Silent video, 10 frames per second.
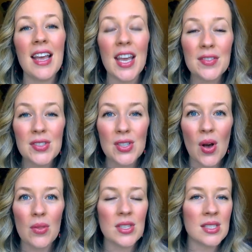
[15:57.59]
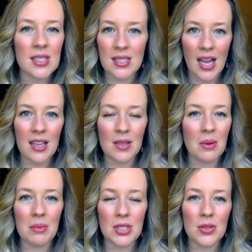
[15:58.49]
If so, this is exactly
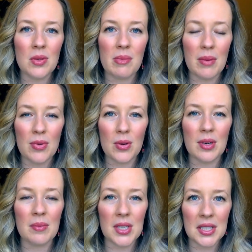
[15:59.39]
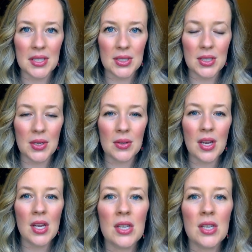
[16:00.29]
what we do in my program, The Clear Code.